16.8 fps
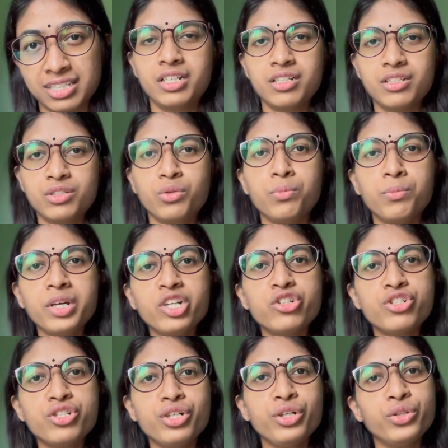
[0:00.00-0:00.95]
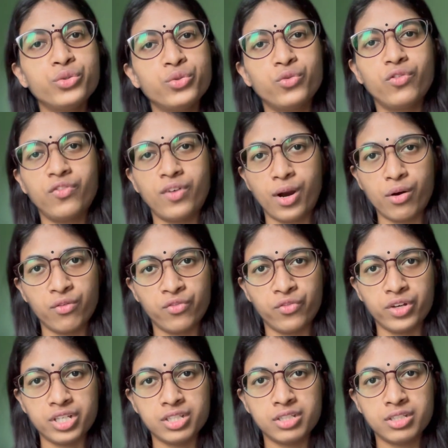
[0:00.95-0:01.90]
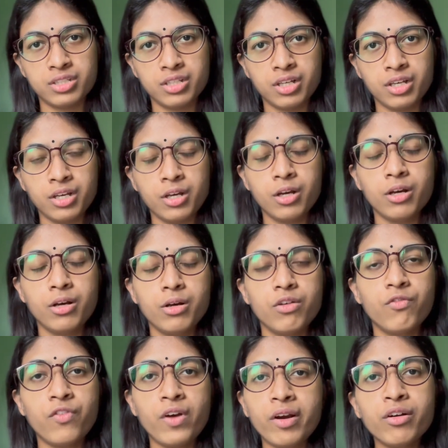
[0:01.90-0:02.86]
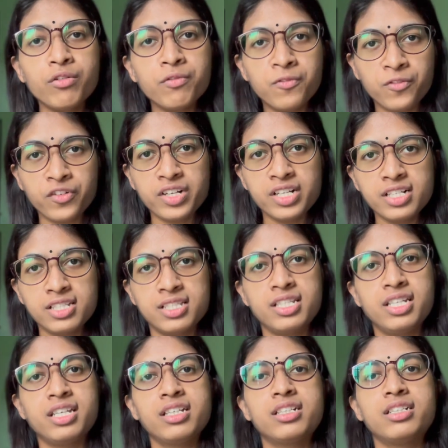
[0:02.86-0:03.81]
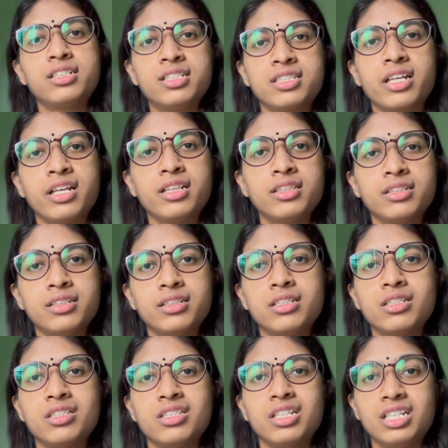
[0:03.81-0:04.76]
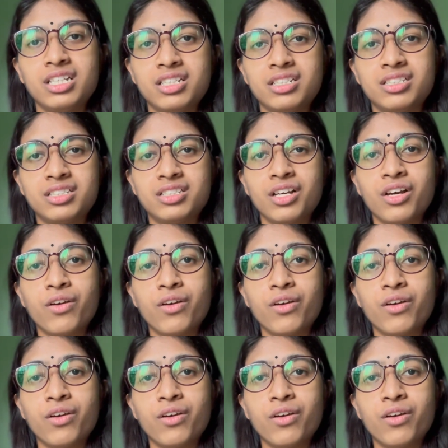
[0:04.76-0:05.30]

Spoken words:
So make sure you paraphrase. Paraphrasing a sentence is